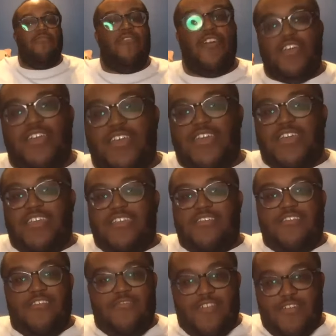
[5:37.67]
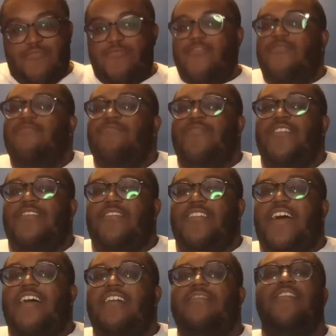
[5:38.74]
But, you know, it wouldn't be the
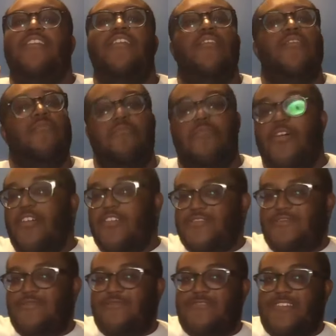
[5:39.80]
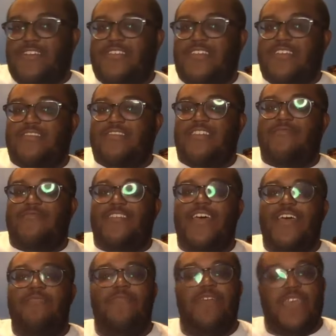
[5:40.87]
last, but also around that same
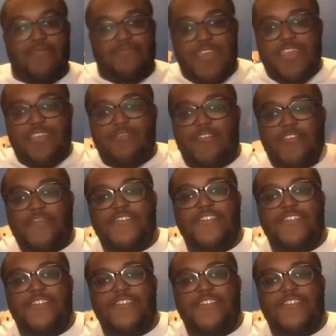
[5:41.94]
time, it paid off